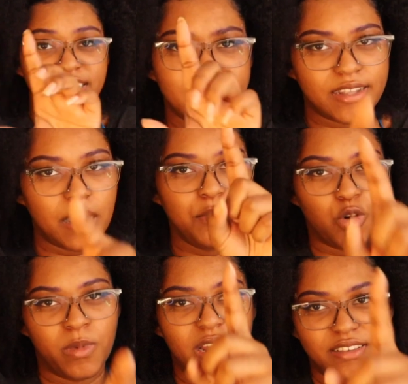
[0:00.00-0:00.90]
stop
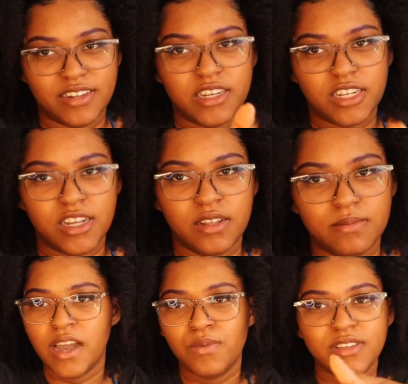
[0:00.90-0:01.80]
normalizing that shit.
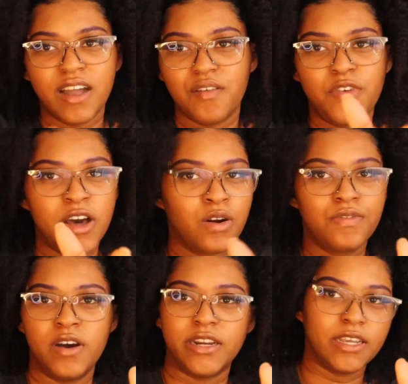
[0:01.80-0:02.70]
That was not fun or
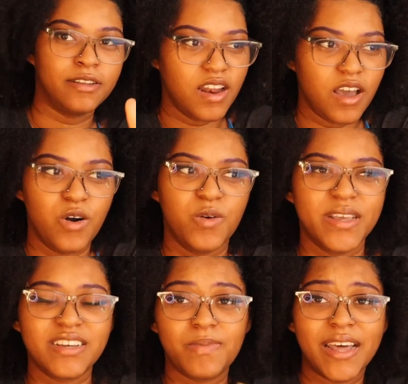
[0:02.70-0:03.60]
funny. No,
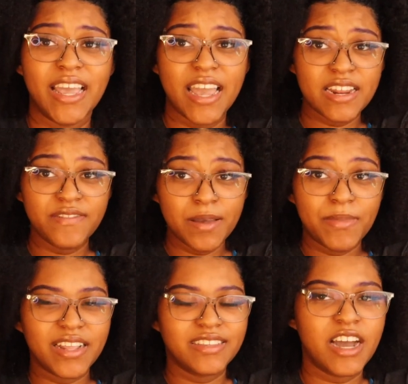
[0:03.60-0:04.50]
because by the end of it,
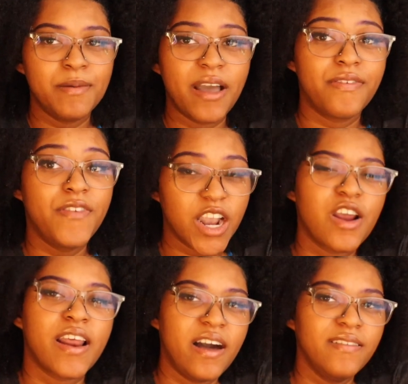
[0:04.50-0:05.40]
by the time I
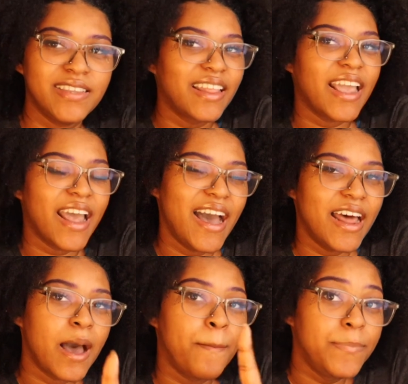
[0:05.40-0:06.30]
figured out that they
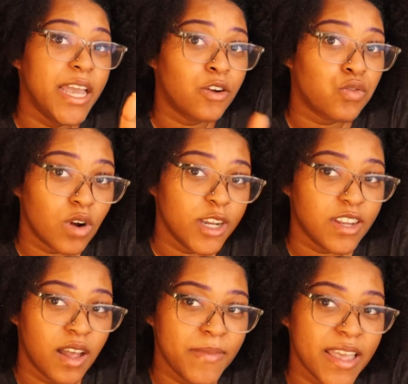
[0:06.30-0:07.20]
had a big crush
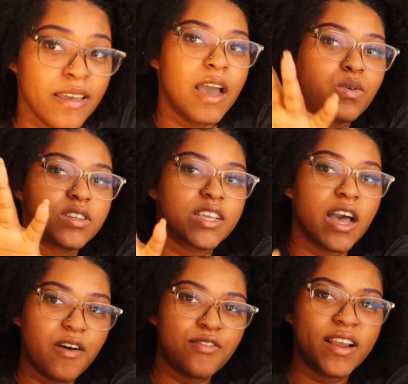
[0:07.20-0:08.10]
on me and was
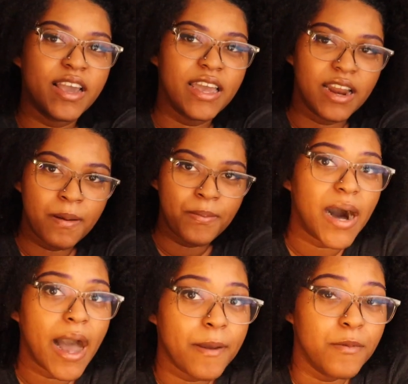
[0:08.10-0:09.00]
covering it up
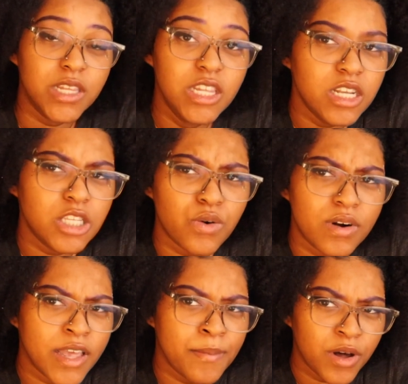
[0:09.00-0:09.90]
by
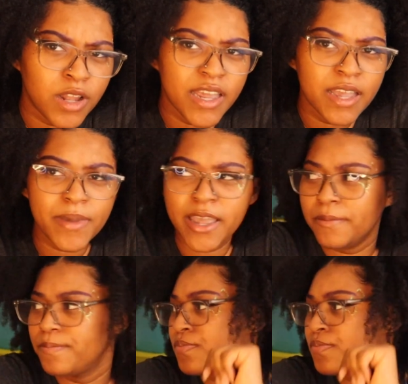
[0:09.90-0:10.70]
literally bullying me,